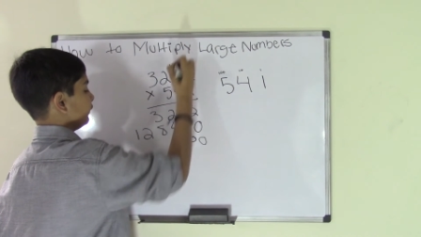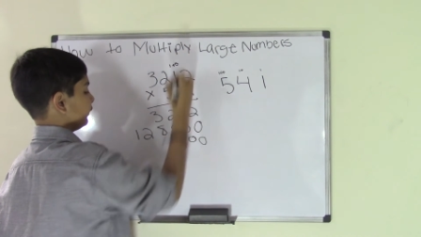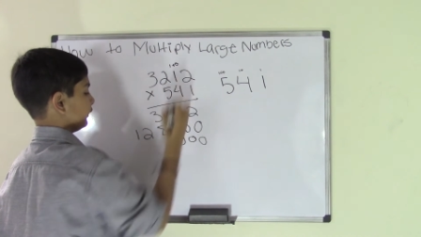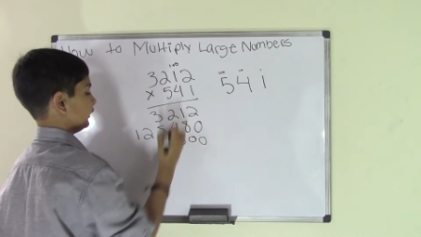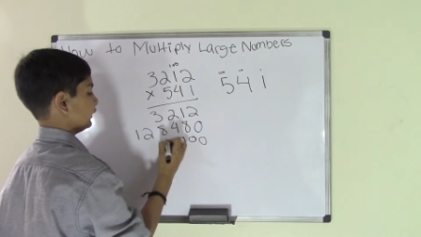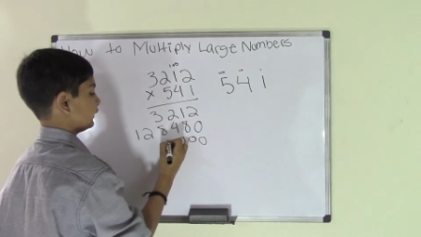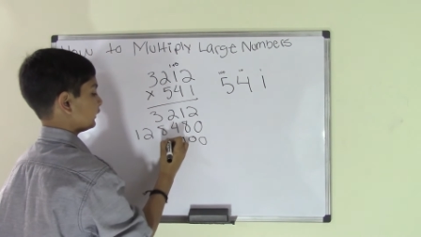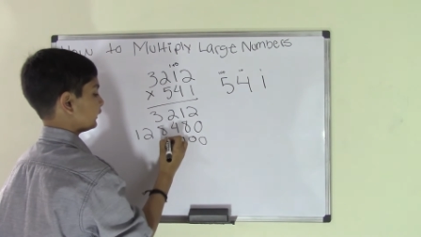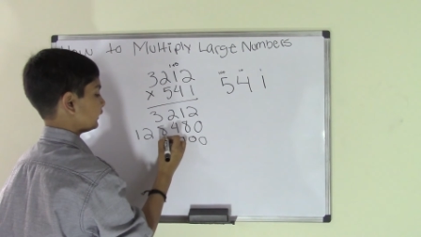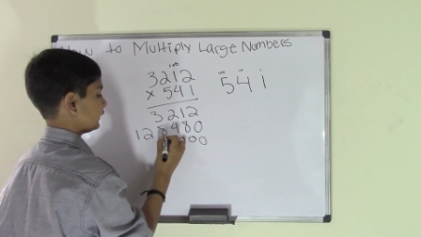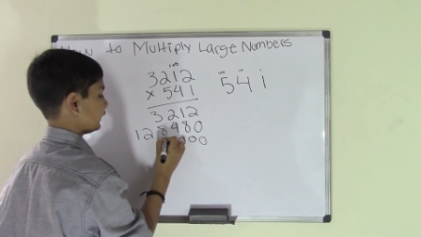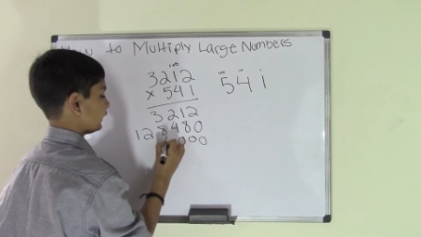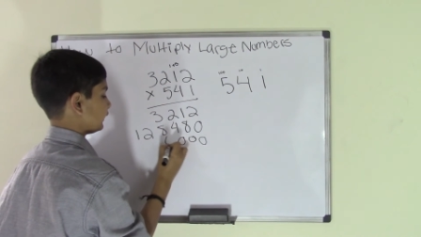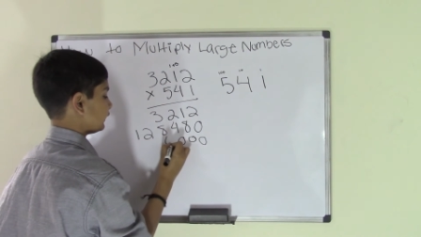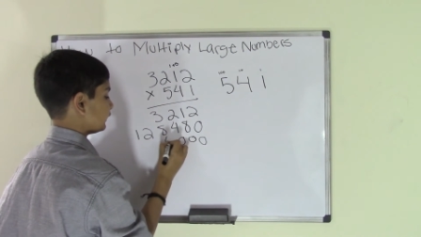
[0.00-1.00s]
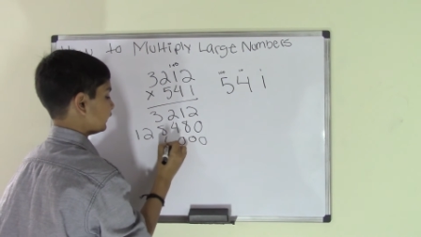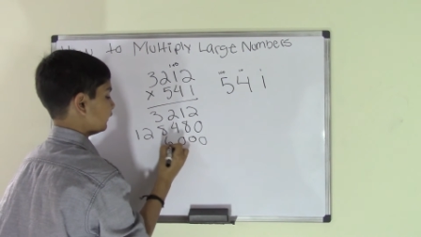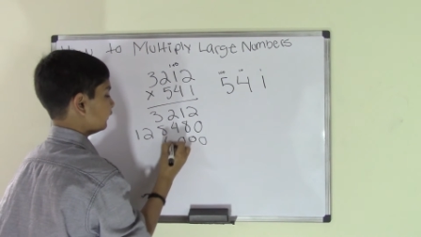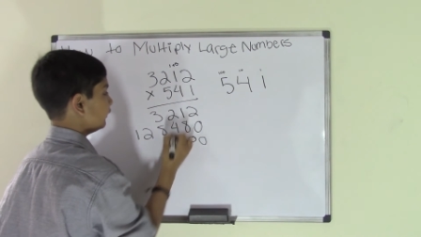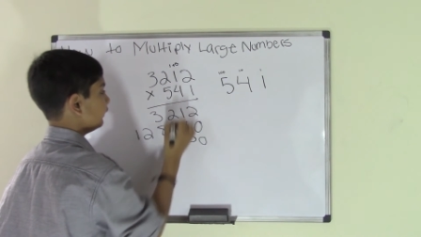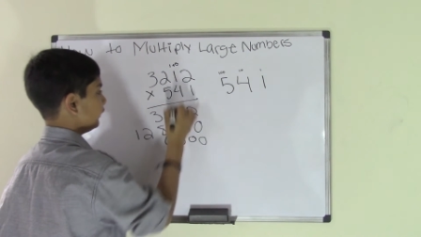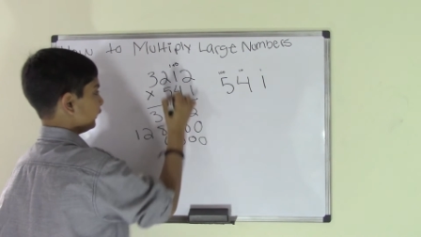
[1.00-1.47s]
is 6.
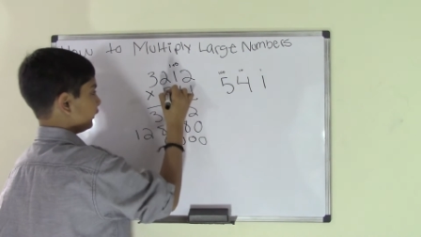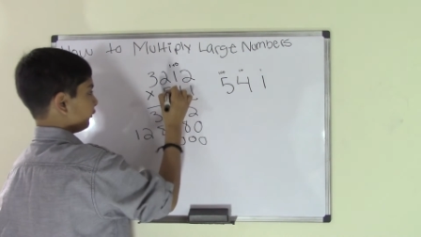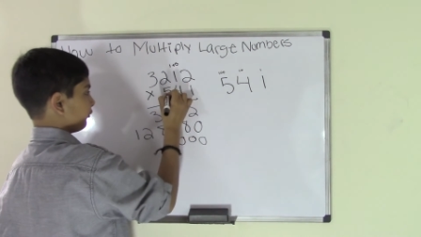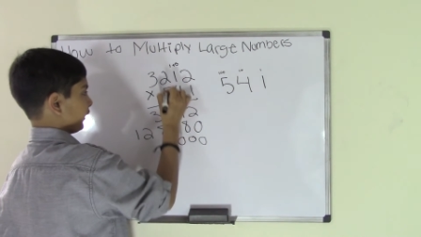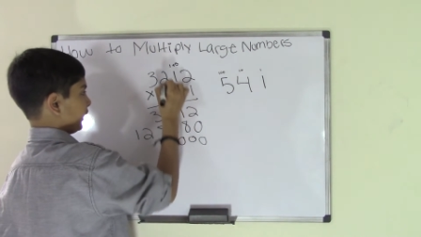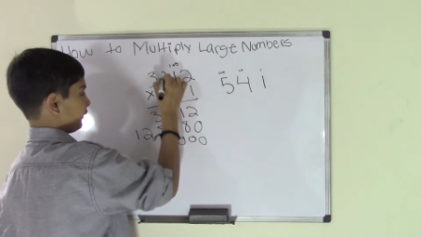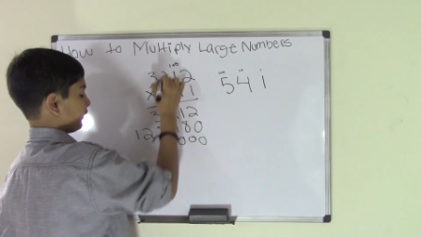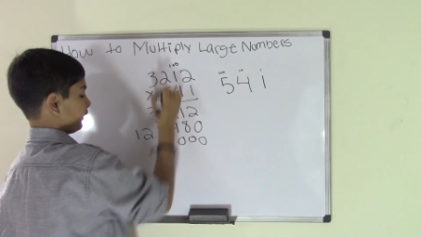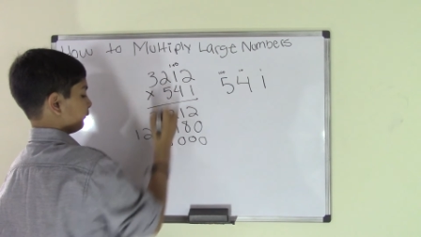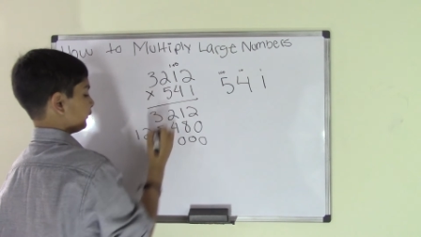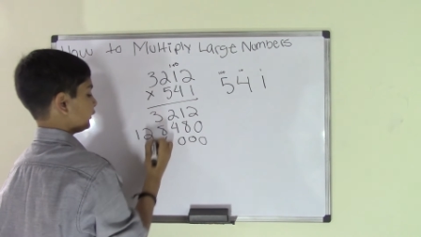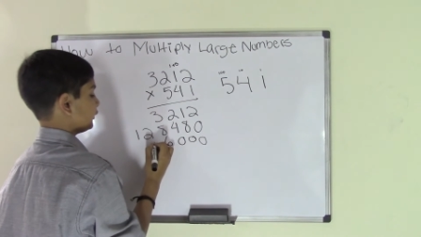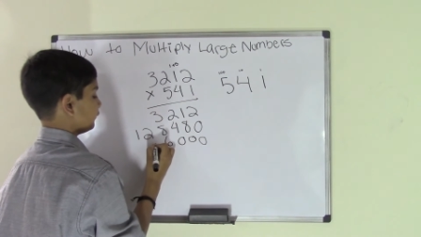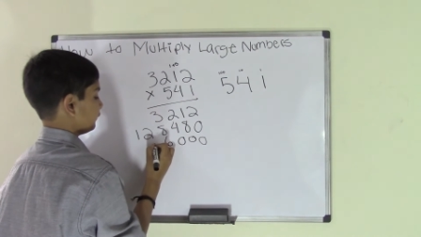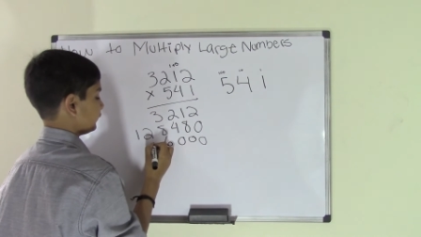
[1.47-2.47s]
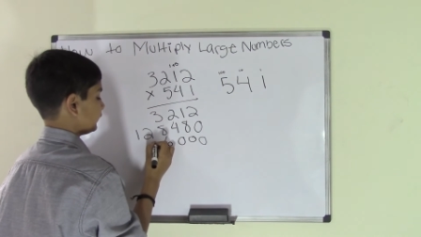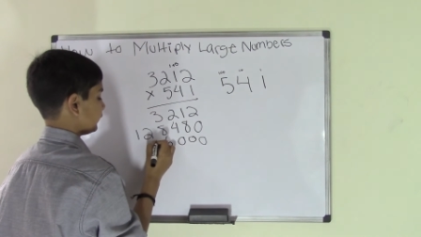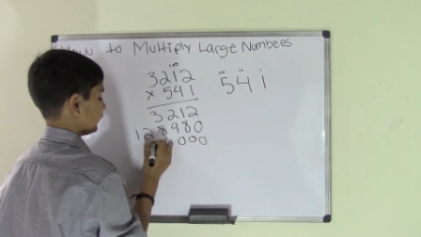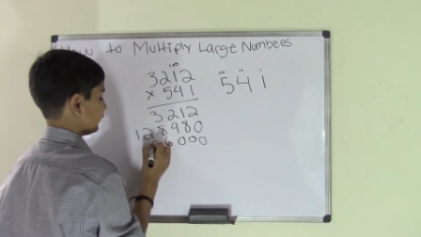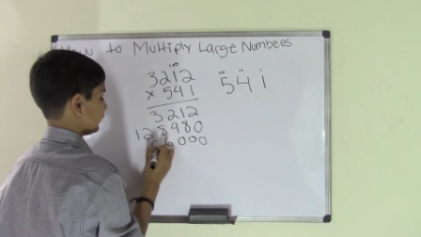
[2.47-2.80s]
5 times 2 is 10